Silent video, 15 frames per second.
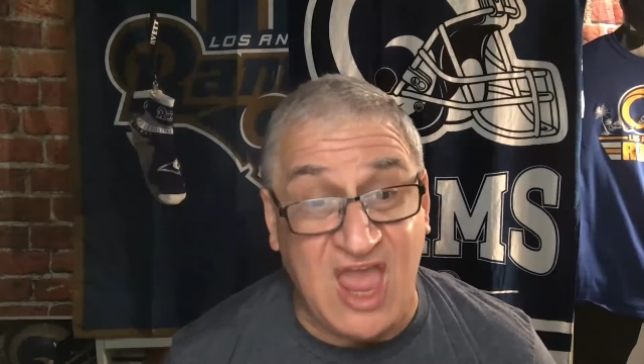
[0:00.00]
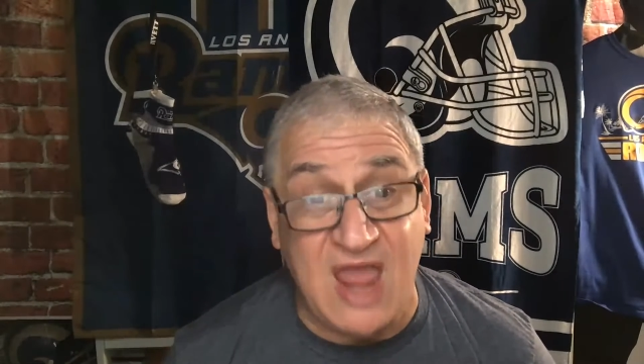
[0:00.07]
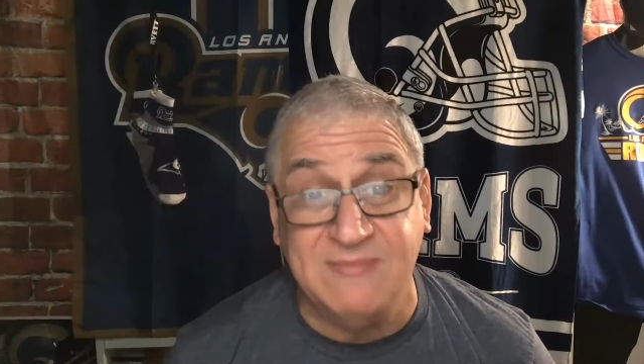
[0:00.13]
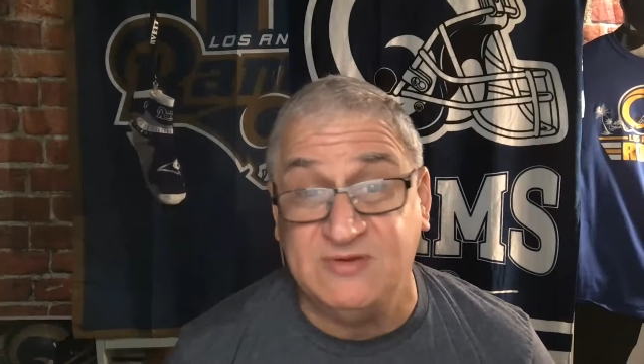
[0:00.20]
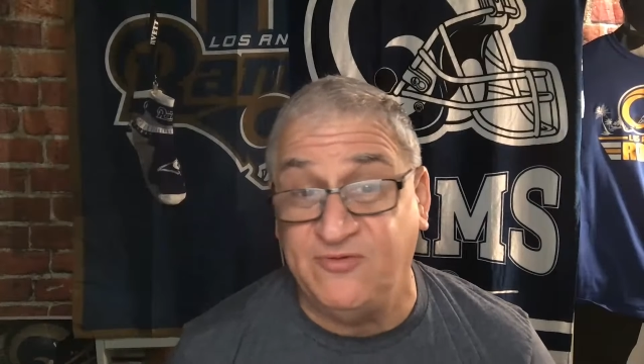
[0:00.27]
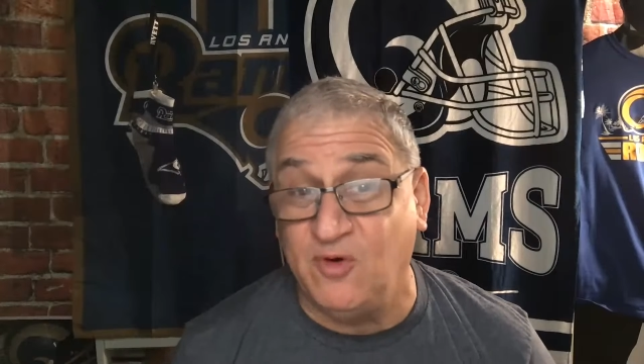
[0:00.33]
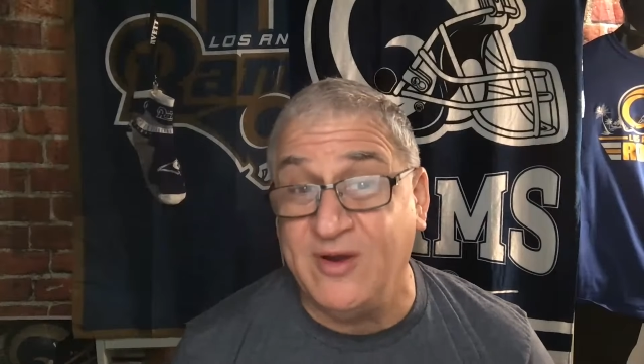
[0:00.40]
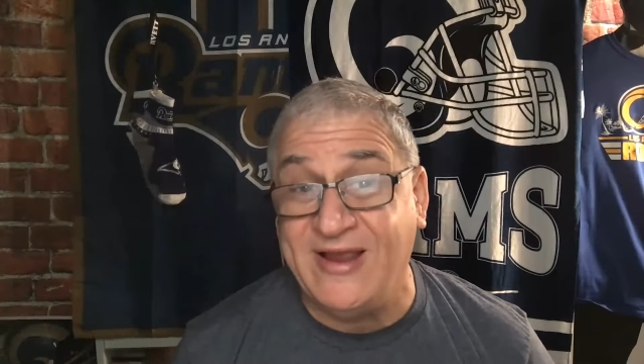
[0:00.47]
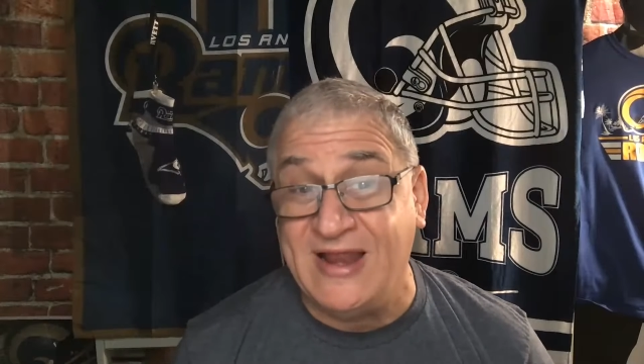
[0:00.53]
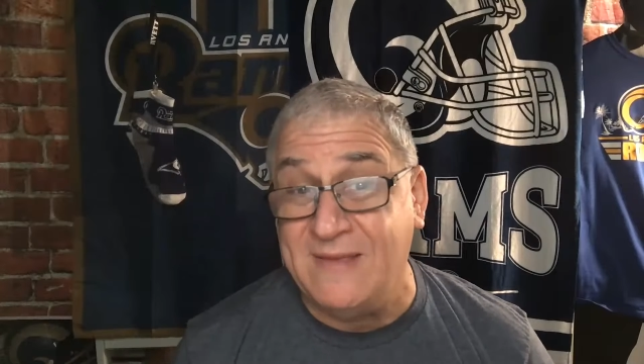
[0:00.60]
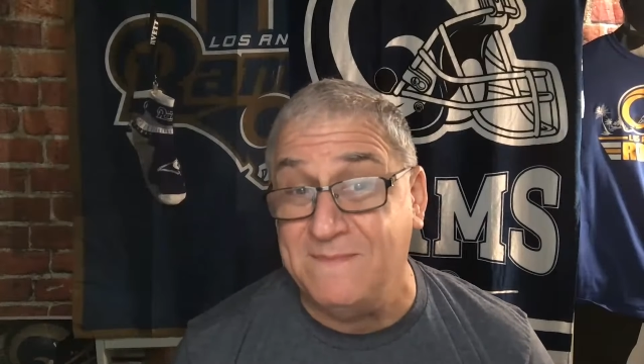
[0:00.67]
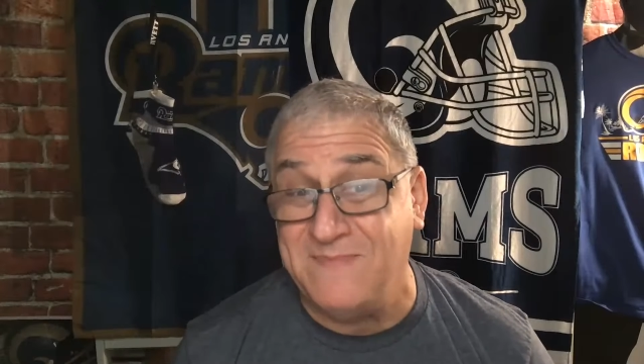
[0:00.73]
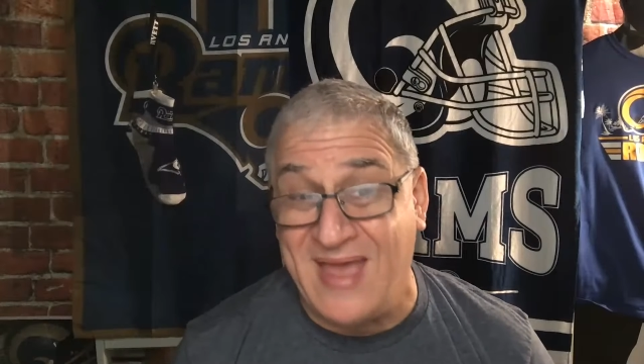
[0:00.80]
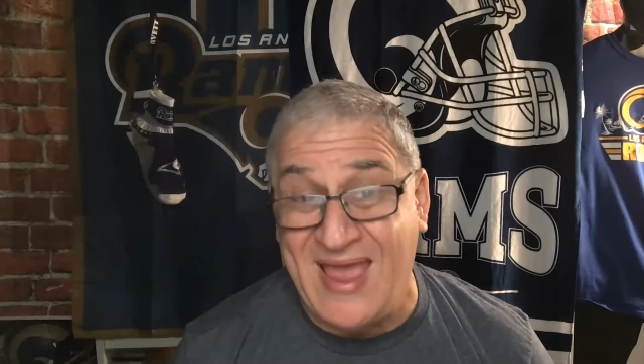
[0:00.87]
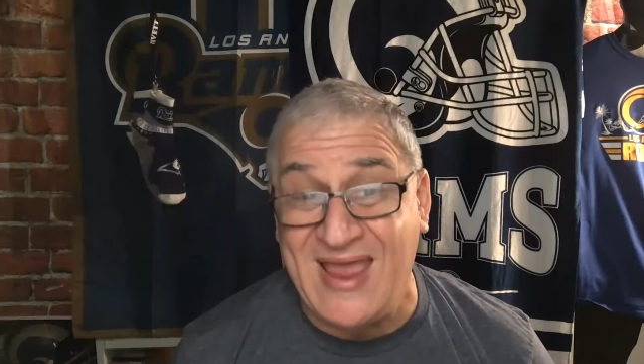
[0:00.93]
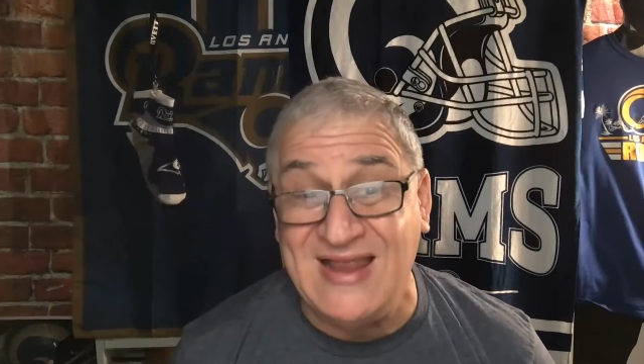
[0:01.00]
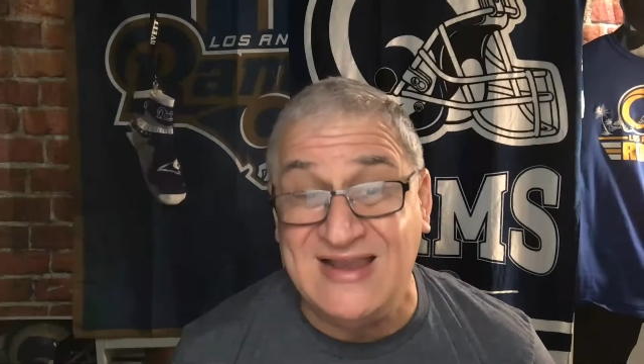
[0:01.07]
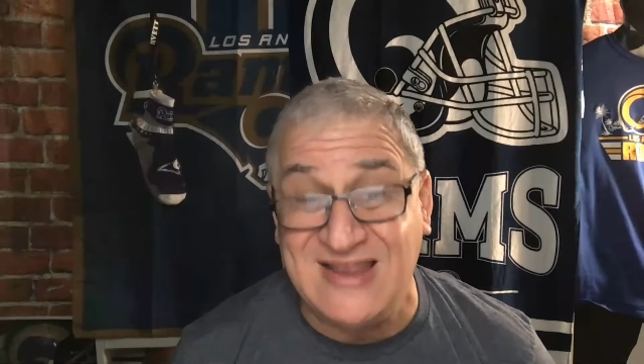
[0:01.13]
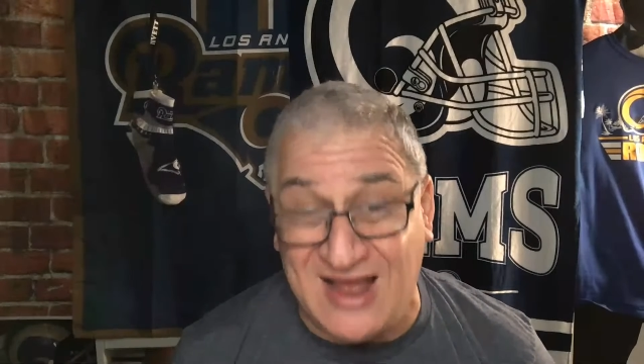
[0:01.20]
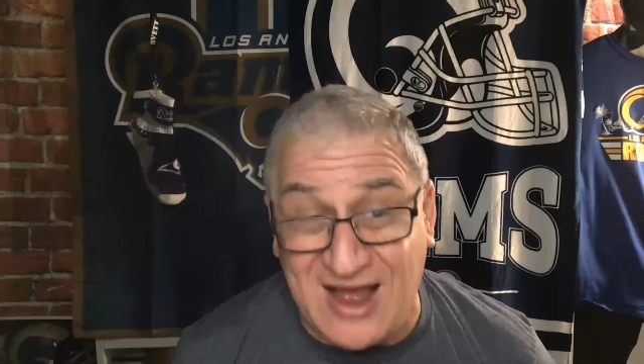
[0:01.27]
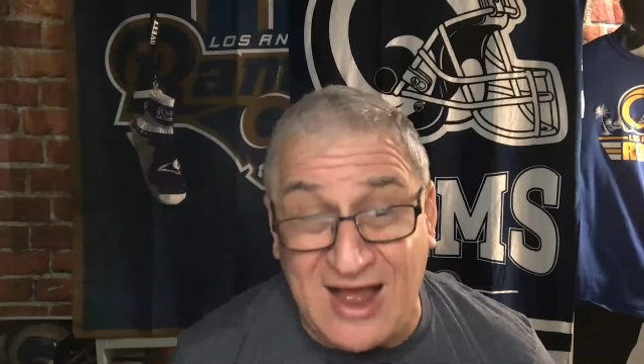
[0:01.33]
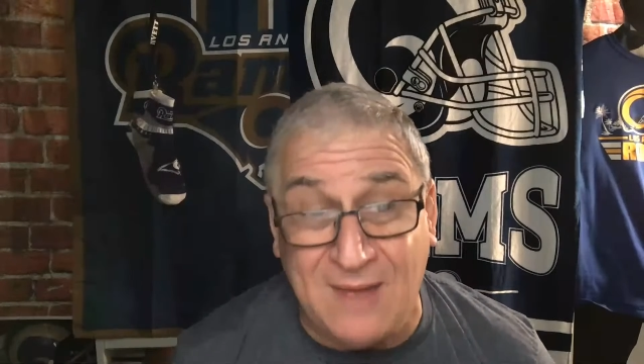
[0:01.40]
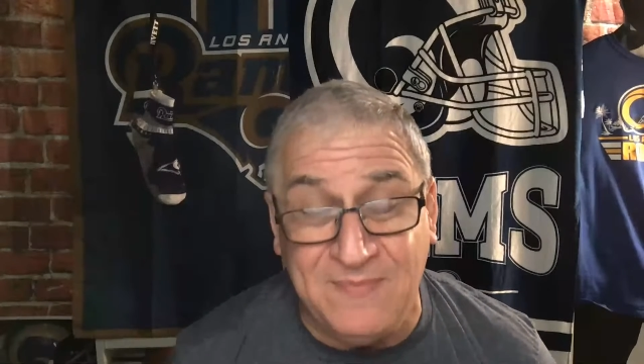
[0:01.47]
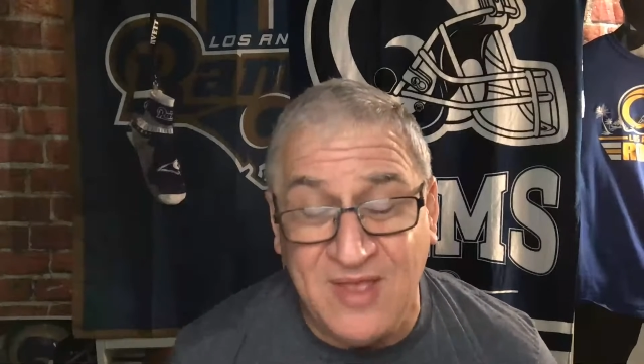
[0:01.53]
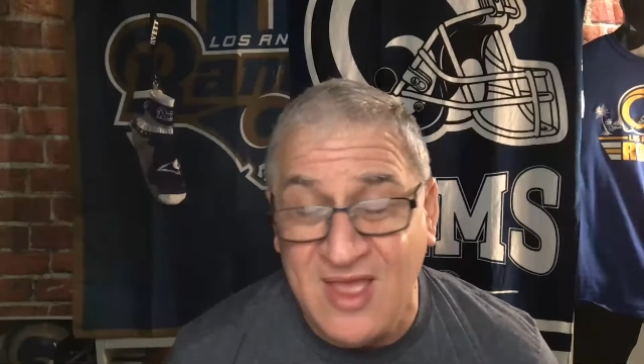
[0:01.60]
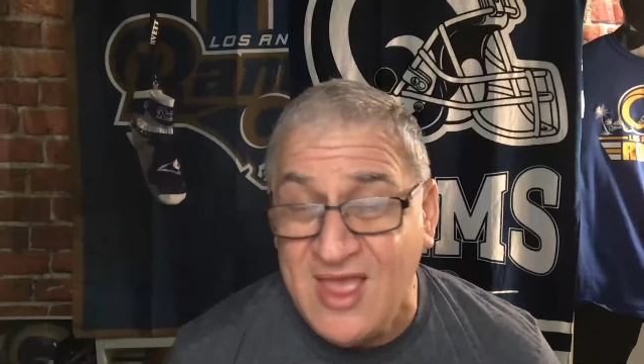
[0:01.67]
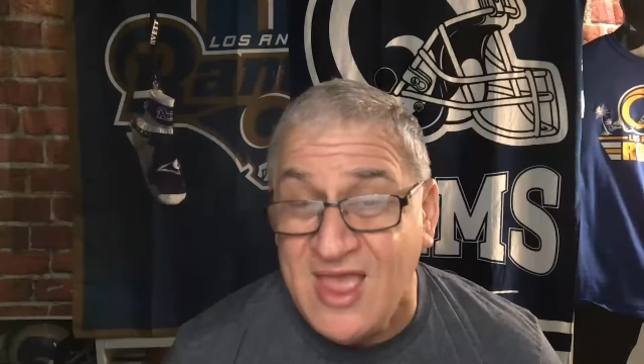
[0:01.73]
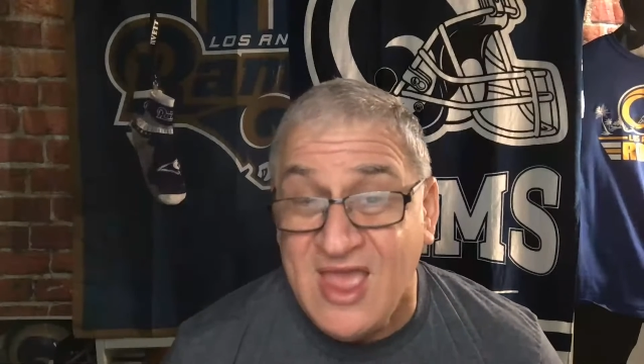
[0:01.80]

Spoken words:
games before getting banged up.